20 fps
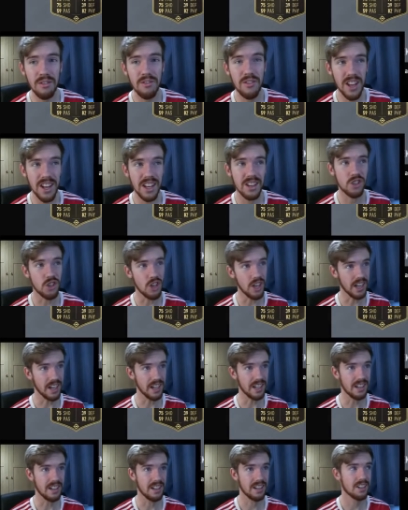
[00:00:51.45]
finishing
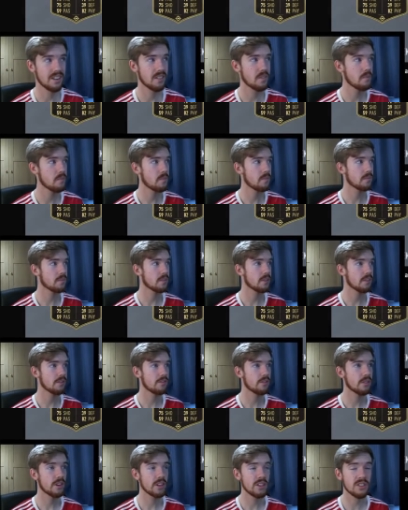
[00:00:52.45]

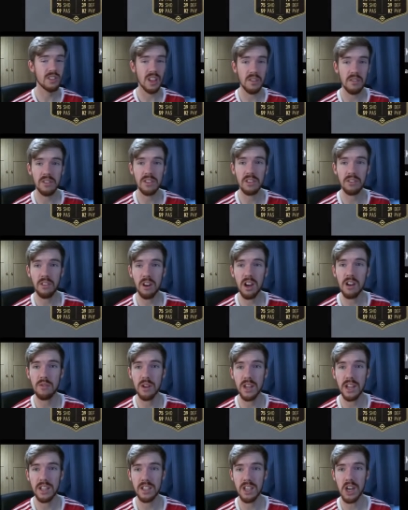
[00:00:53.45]
for a 75
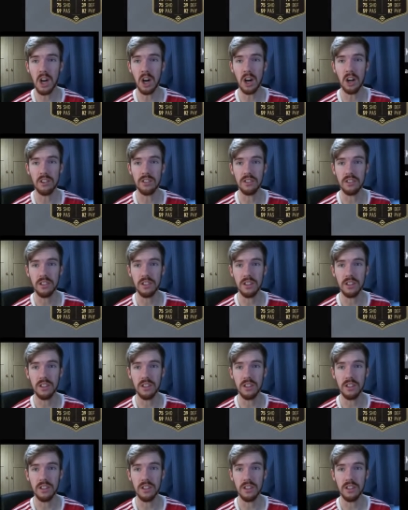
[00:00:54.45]
rated card.